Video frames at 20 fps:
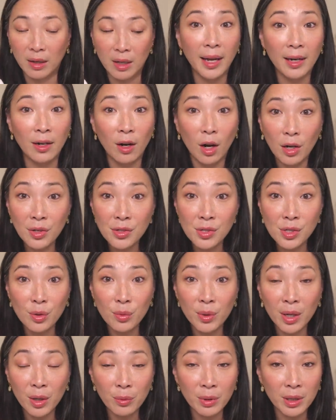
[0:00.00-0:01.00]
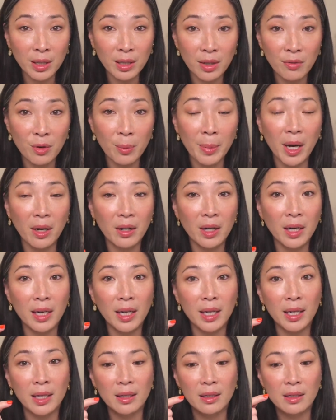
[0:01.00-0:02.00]
And also what I really love about it
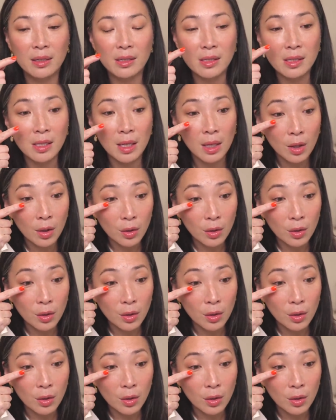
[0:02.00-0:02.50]
is